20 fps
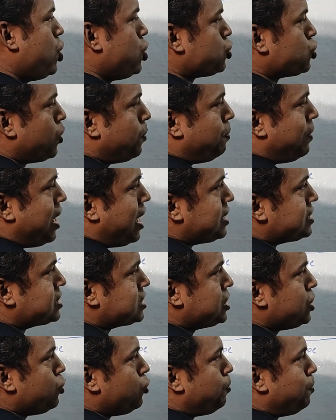So plus
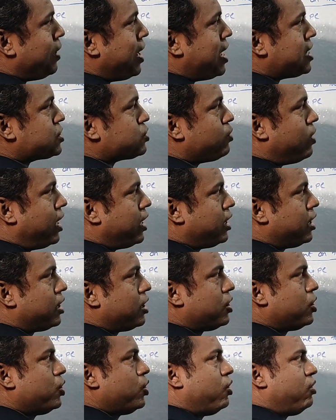Q plus 1.
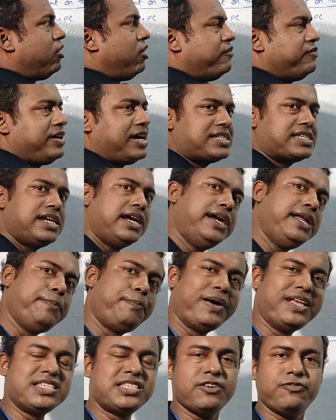Obviously
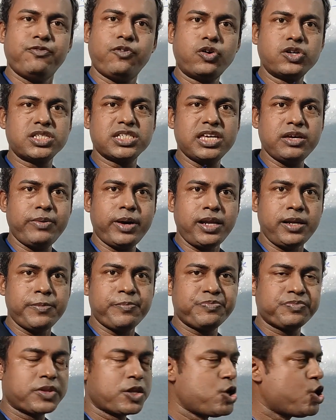repulsive force given.
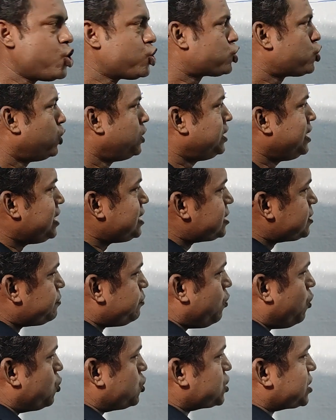So this
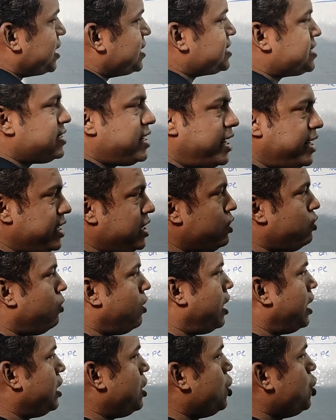force considered
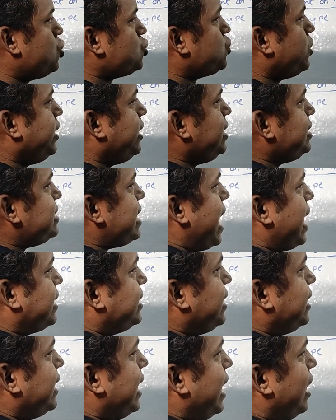E1. So it is
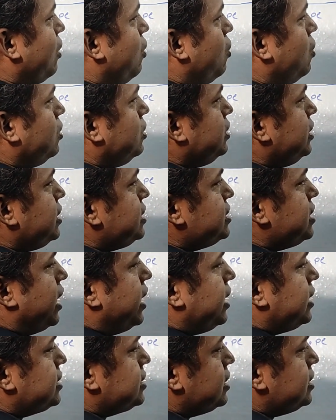acted along these
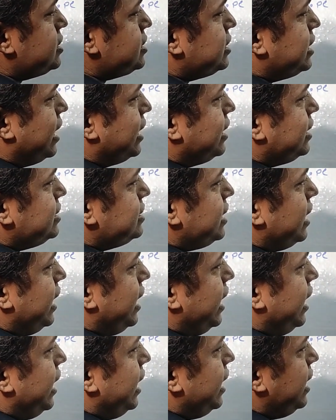directions. That is
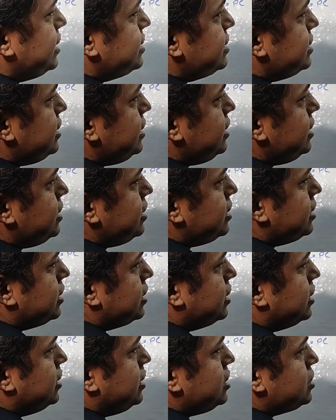AC.
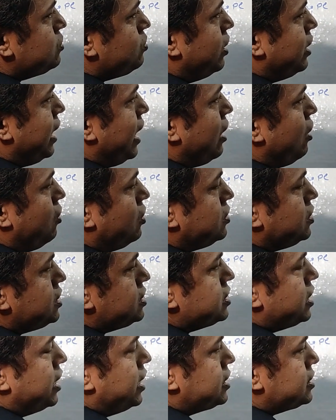This one along this
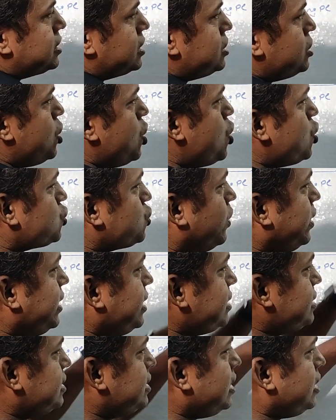direction. So it
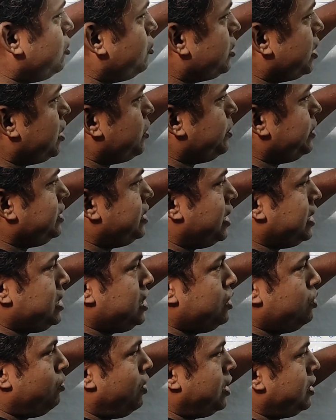is denoted with the
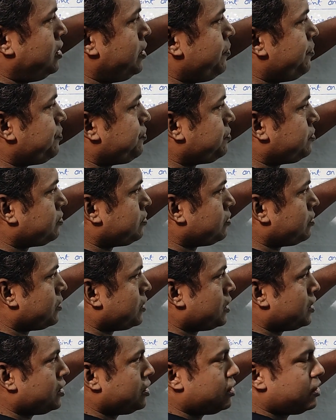E1.
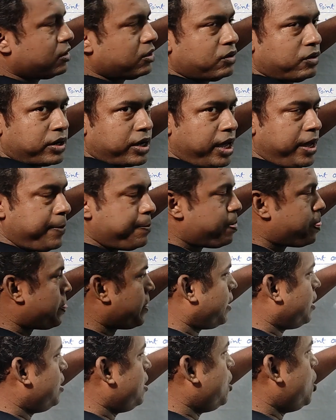Okay.
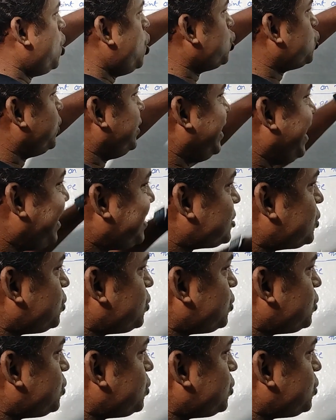So next